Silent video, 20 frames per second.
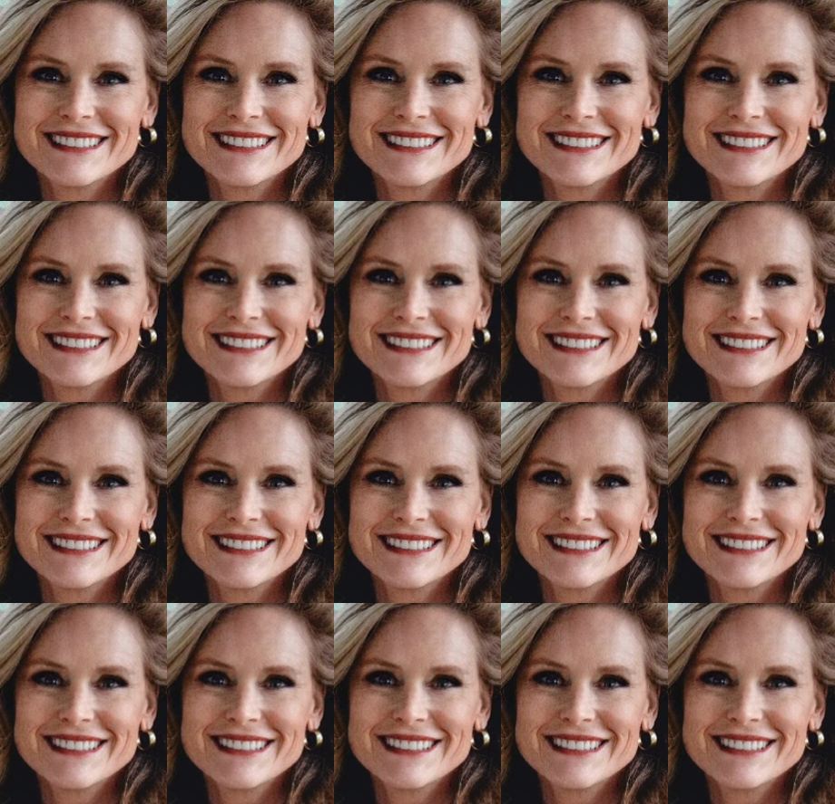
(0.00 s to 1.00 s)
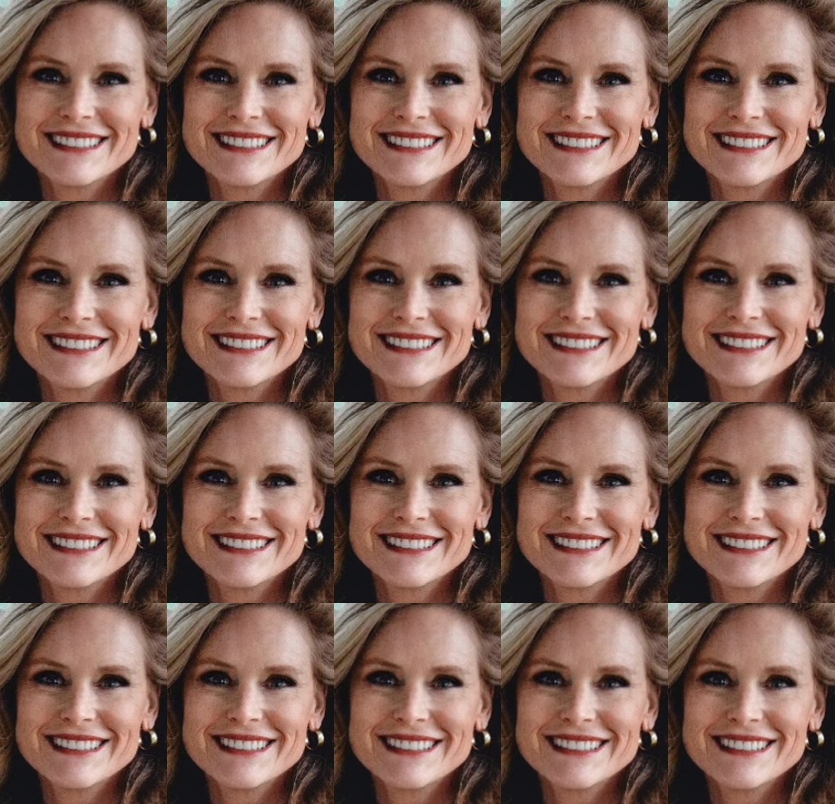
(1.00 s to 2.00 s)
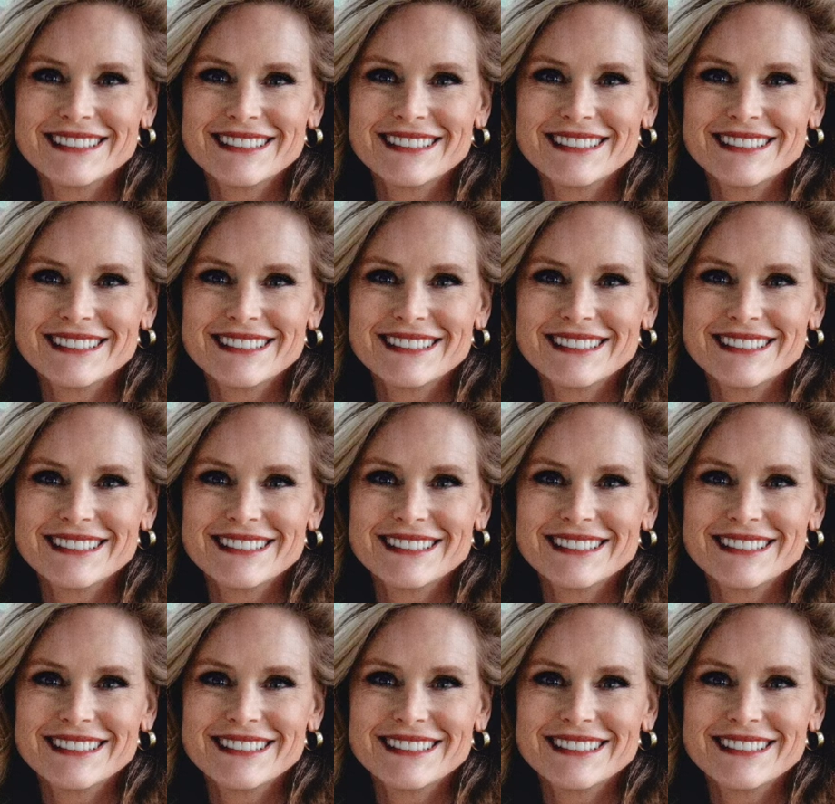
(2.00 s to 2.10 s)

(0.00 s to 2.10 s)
(no one is talking)